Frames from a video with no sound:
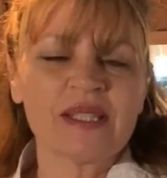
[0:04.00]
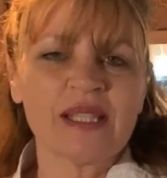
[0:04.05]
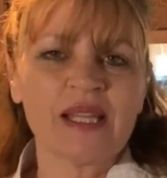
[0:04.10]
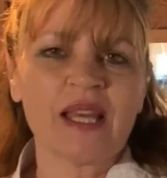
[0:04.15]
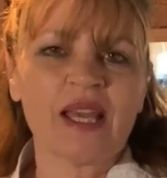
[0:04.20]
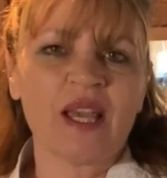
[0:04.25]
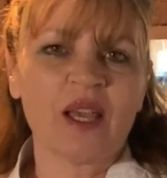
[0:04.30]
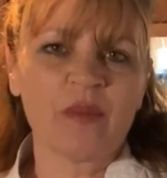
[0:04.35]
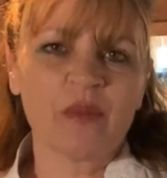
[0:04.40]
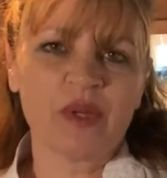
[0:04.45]

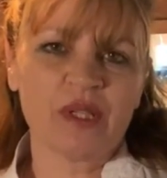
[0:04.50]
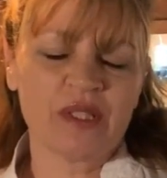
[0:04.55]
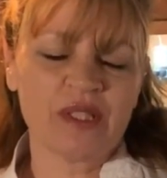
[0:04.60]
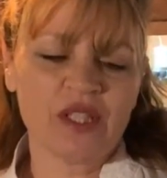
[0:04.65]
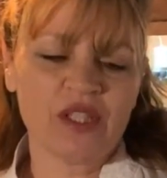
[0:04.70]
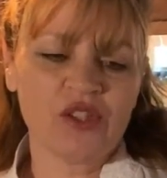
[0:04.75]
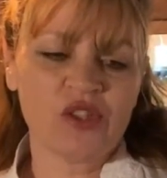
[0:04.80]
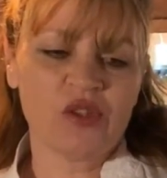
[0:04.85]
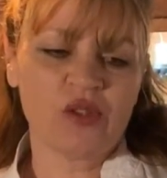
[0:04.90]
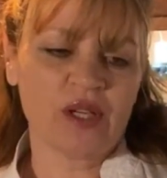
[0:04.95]
Today I'm going to
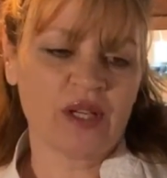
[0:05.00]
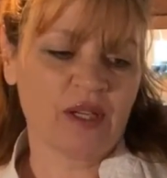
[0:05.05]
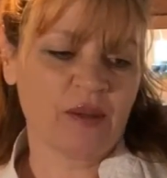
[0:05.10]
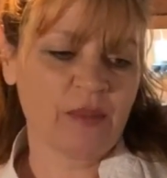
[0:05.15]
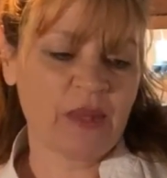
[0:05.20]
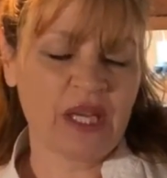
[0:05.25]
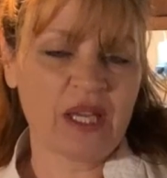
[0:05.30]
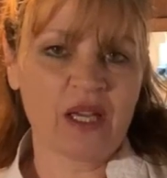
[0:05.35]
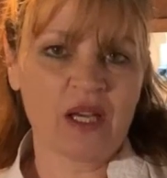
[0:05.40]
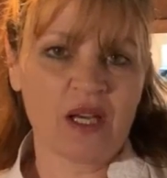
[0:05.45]
teach you how to
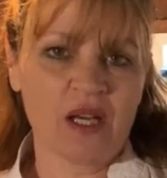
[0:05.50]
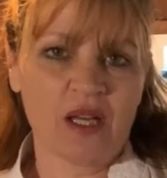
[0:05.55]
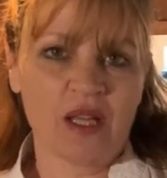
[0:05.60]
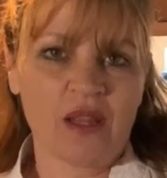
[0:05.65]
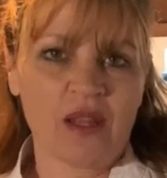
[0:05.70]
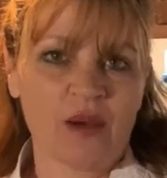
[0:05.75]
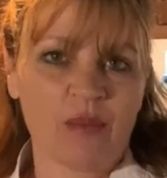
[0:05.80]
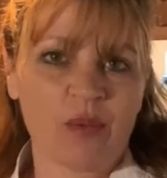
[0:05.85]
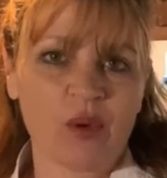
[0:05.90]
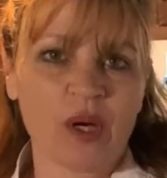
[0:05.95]
make
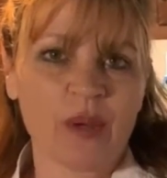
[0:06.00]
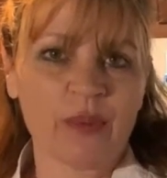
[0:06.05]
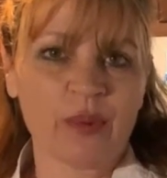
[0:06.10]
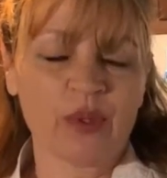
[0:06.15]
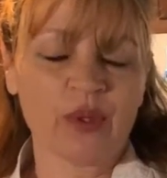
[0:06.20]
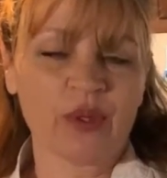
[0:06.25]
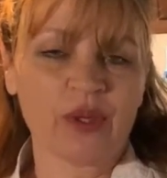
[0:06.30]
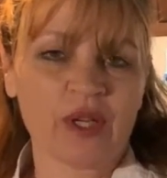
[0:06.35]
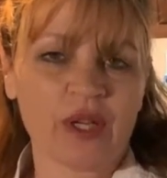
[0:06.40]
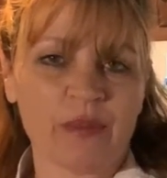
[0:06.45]
a proper
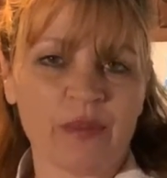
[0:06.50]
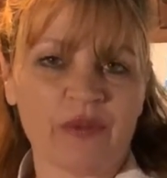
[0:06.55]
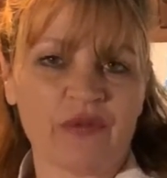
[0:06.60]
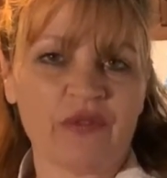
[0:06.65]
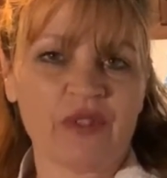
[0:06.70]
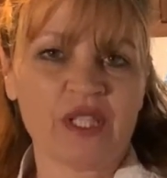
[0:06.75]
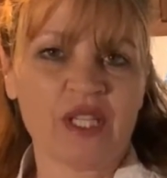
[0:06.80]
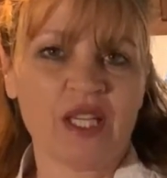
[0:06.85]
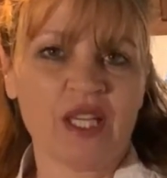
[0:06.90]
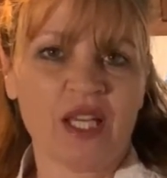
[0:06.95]
cup of
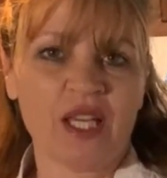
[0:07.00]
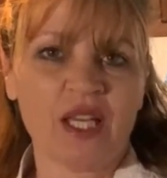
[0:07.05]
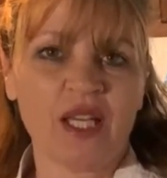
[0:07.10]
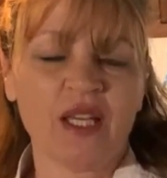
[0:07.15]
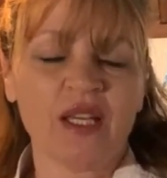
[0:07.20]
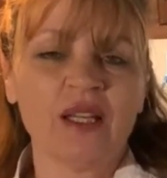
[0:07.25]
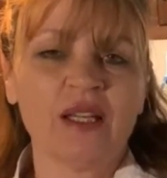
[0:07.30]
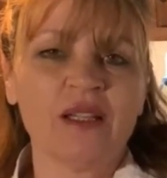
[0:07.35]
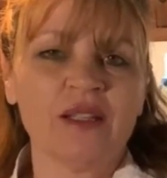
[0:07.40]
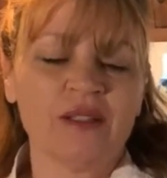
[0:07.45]
tea.
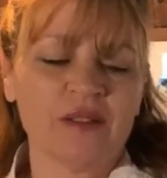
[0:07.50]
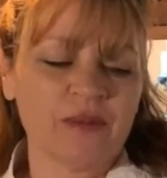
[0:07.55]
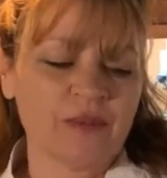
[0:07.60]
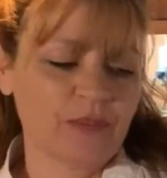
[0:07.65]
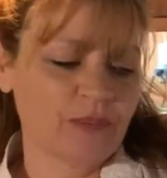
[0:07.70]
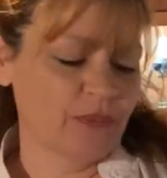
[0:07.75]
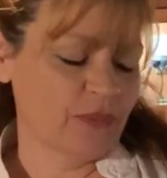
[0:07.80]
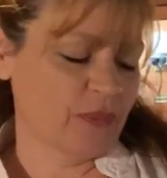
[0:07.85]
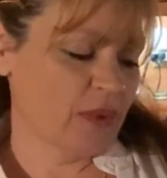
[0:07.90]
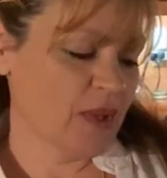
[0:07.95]

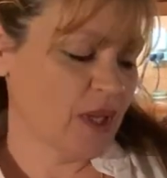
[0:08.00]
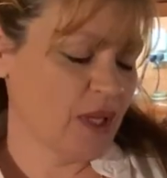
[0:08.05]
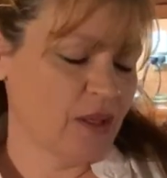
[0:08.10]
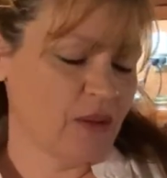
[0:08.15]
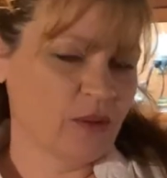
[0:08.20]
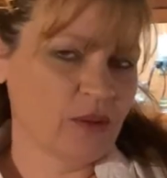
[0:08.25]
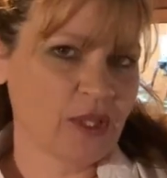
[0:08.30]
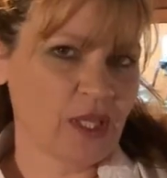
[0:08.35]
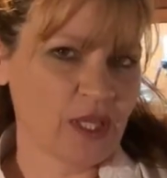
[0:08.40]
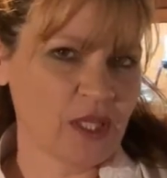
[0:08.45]

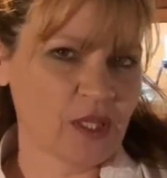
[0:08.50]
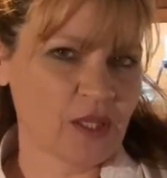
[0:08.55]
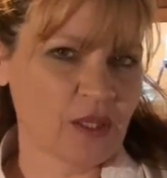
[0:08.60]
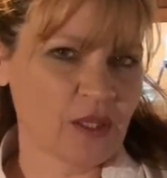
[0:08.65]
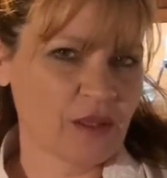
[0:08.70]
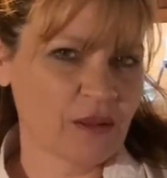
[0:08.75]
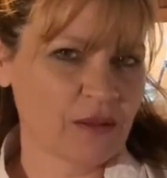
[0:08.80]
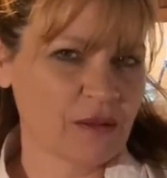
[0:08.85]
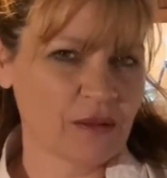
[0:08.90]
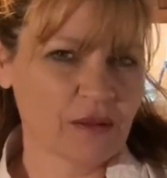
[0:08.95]
It'll taste
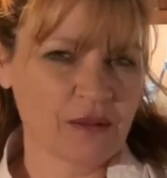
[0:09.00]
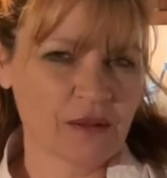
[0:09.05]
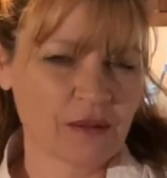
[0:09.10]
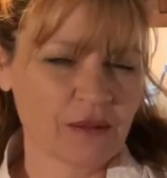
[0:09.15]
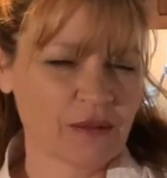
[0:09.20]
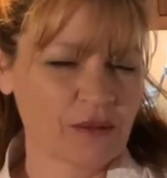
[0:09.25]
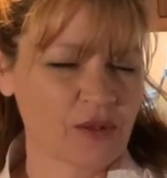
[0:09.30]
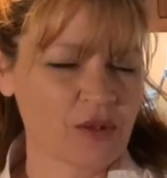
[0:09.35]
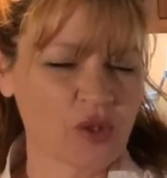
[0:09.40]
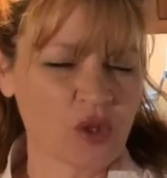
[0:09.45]

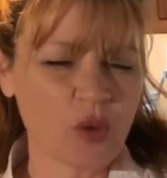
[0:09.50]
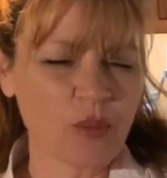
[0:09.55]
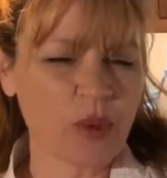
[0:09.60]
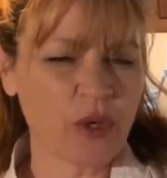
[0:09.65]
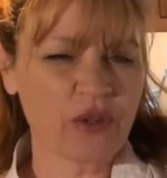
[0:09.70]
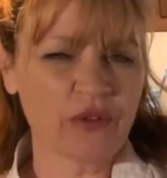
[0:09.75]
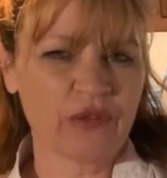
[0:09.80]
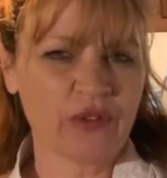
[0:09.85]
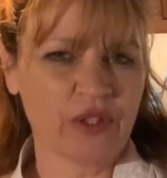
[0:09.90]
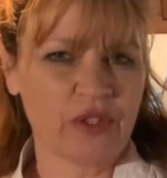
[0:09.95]
so
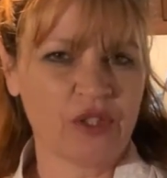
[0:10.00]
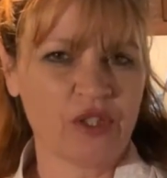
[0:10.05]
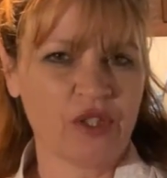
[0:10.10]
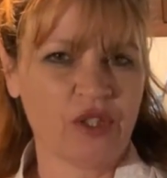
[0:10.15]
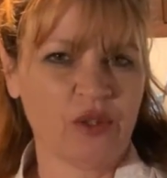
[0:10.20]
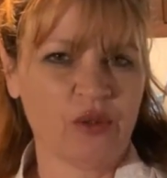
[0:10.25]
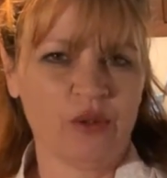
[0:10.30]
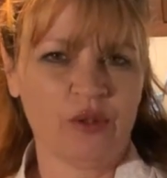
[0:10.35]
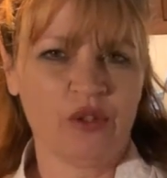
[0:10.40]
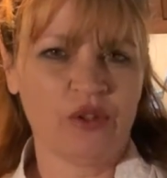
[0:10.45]
perfect to
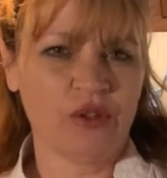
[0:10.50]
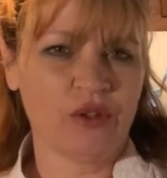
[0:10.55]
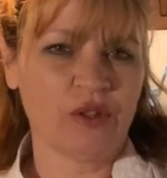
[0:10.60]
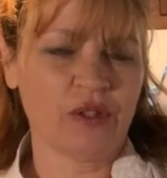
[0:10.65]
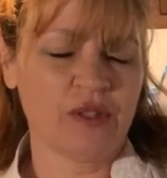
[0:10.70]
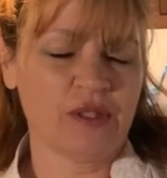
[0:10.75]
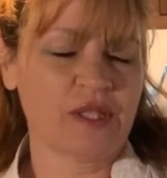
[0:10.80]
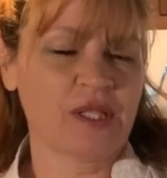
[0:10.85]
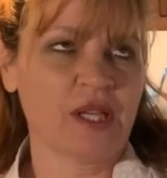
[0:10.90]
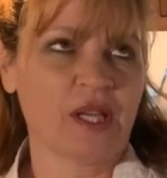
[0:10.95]
you, you're going
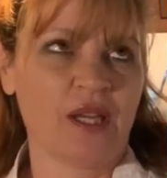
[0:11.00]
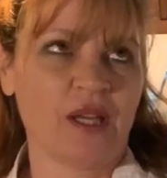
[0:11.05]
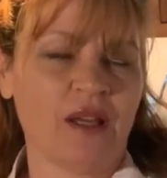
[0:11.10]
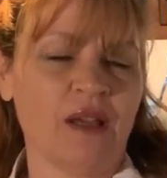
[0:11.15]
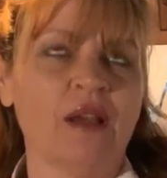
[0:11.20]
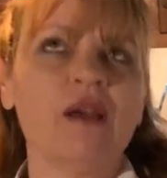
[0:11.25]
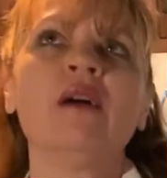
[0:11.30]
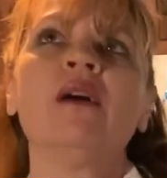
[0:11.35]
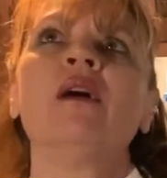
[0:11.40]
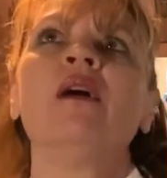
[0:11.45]
to say,
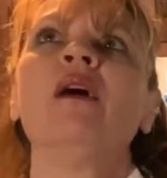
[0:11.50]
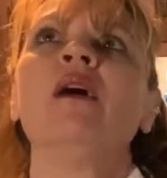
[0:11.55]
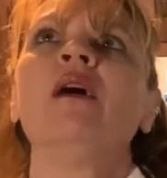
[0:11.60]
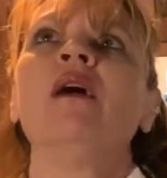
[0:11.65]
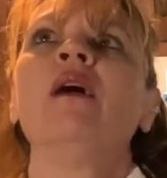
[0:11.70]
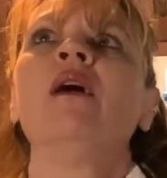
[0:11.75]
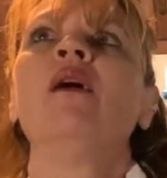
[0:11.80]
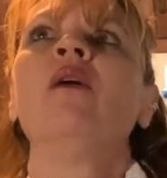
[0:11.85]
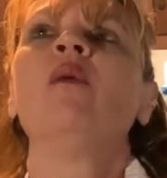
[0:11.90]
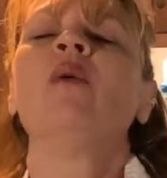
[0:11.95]

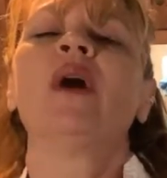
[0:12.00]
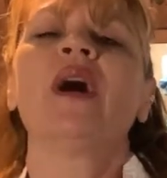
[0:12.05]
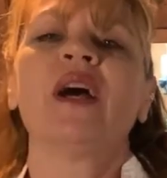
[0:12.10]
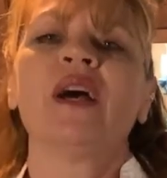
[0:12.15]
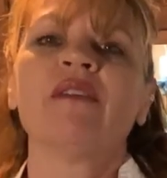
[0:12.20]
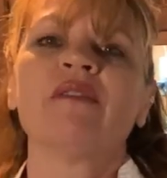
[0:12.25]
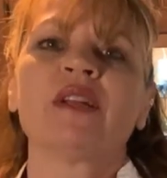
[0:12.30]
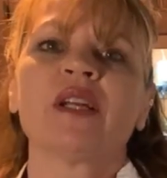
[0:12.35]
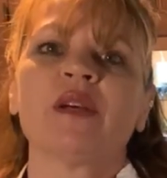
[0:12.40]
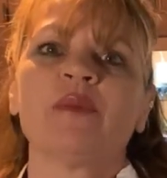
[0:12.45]
why
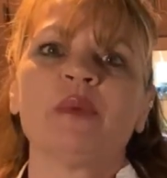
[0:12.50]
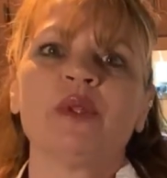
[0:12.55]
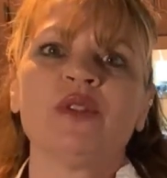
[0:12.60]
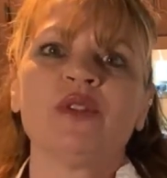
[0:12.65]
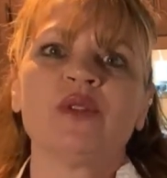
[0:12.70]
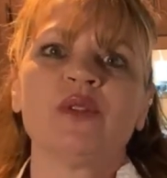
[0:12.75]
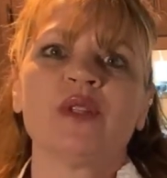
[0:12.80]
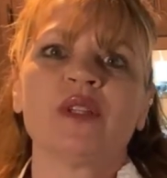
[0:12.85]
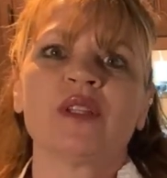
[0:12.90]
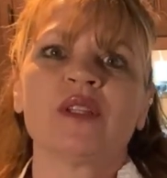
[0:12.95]
haven't I been
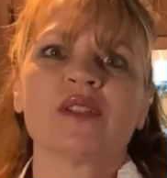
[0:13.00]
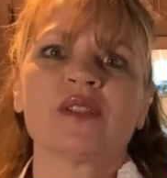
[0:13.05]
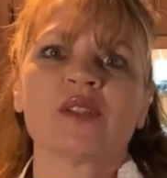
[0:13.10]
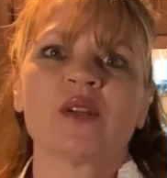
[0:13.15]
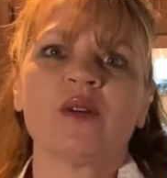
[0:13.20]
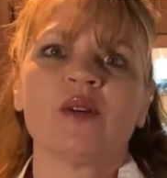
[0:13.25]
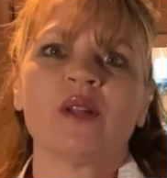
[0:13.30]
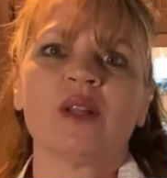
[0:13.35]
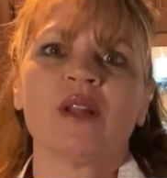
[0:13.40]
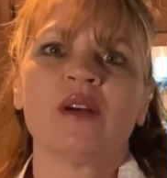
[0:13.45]
doing this
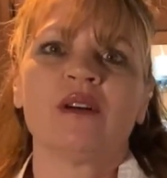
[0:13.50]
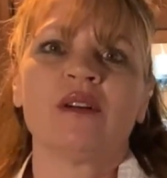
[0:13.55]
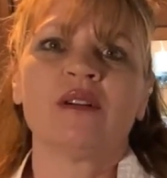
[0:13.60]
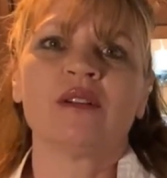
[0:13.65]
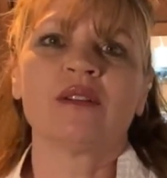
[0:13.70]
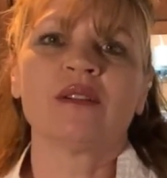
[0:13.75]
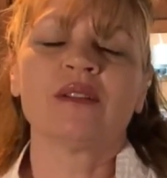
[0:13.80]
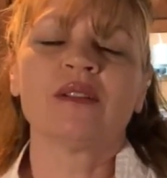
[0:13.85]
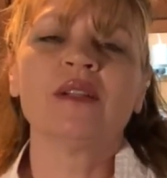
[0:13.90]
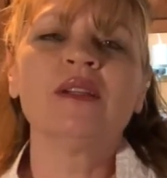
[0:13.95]
all along?
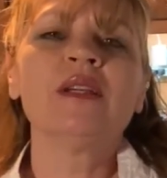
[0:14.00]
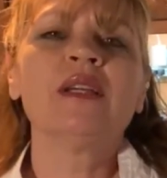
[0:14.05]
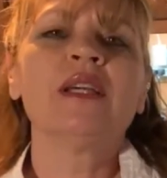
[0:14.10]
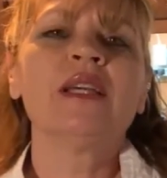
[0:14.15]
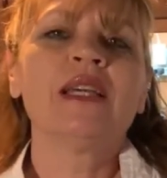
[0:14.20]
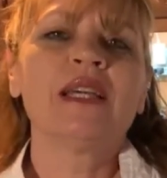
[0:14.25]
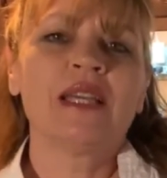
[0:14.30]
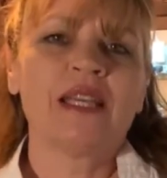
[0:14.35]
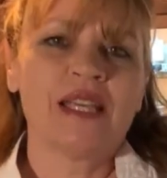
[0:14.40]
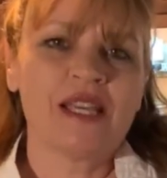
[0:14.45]

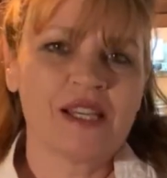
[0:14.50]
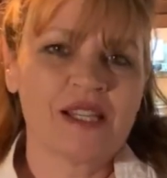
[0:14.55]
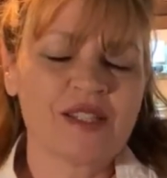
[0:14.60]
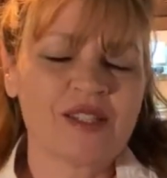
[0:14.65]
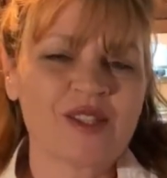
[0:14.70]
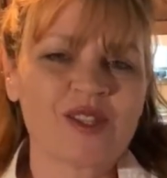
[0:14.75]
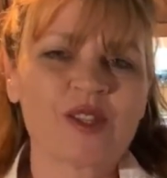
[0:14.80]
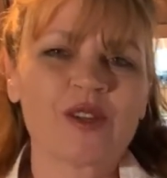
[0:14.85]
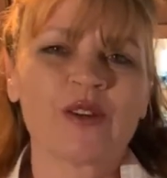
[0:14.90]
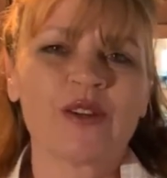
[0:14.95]

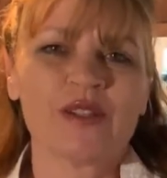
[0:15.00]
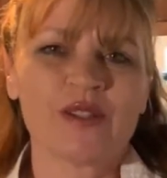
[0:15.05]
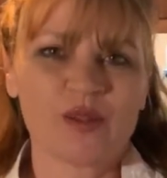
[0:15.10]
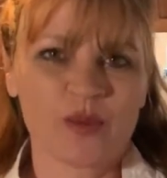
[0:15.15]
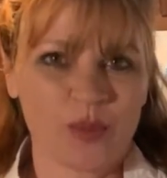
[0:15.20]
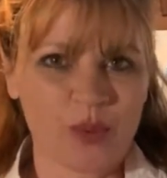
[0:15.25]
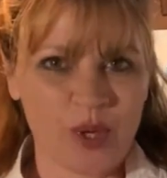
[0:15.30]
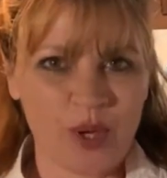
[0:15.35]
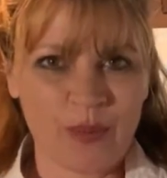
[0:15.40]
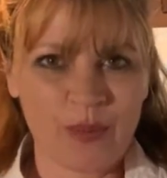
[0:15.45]
Yes, there is a
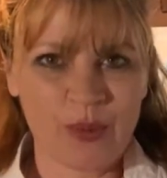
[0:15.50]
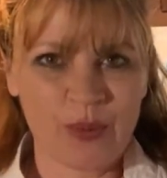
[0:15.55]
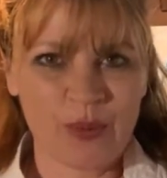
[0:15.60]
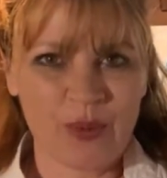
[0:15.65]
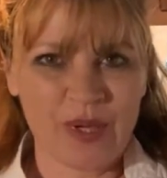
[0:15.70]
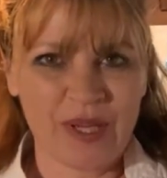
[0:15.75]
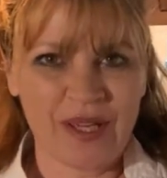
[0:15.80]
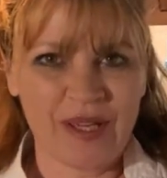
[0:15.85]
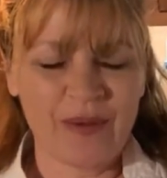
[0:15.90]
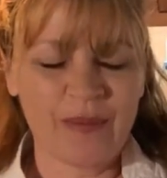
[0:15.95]
proper
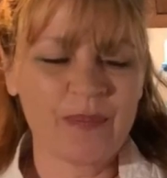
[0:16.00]
way.